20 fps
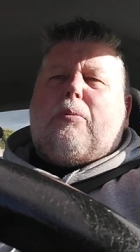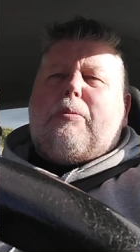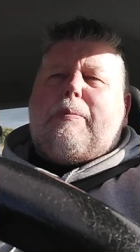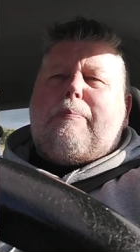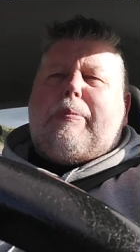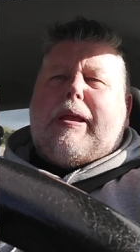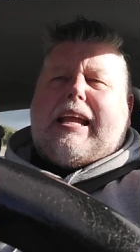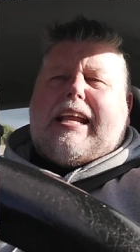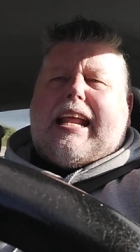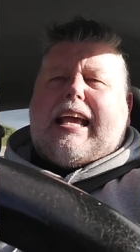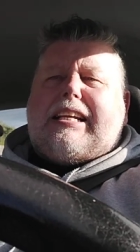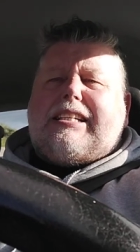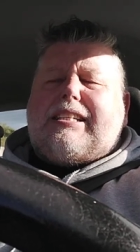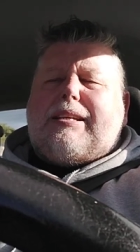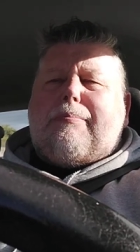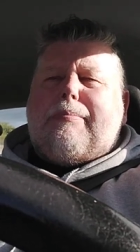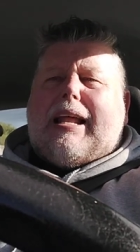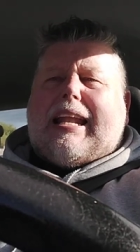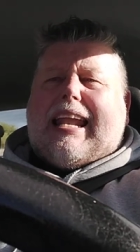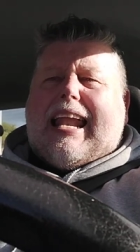We beat
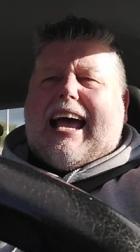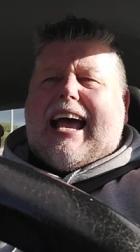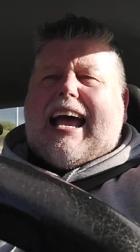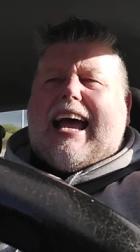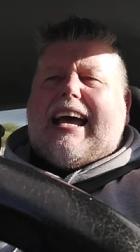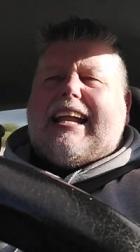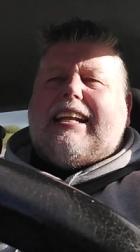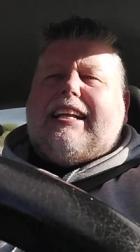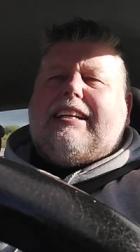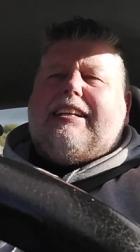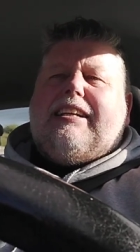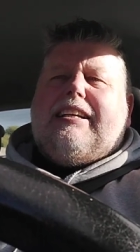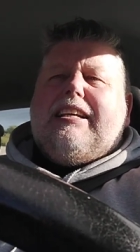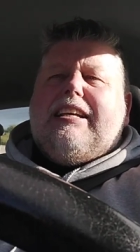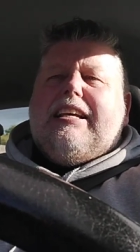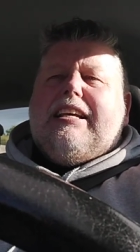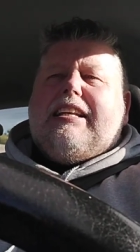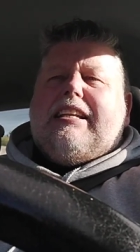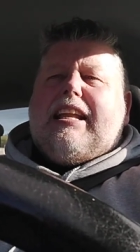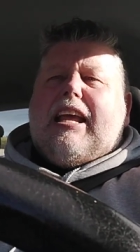AC Milan
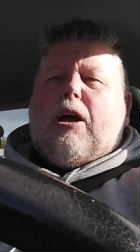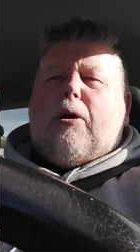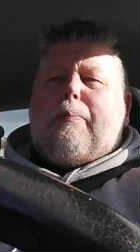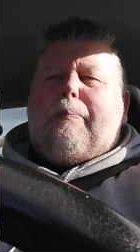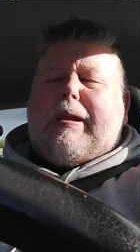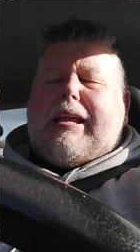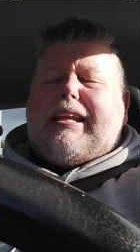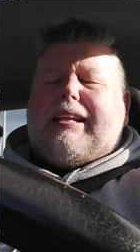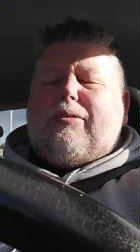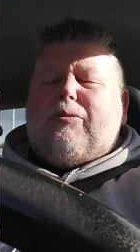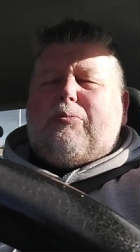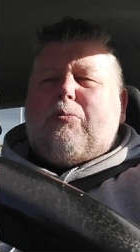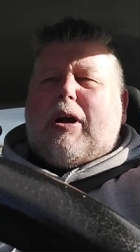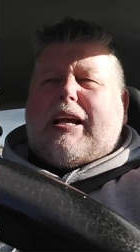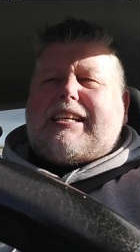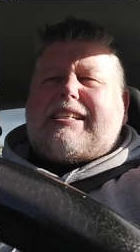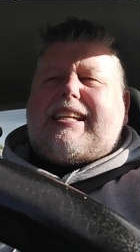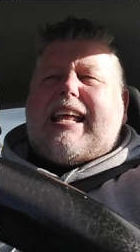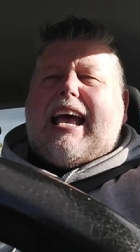and now beating West